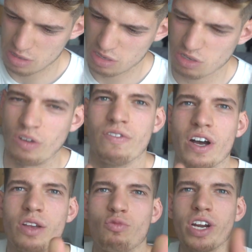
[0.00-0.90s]
It's not
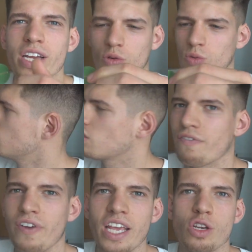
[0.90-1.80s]
fucking real. It's a
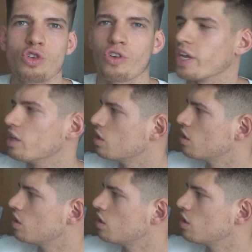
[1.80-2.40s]
fake tree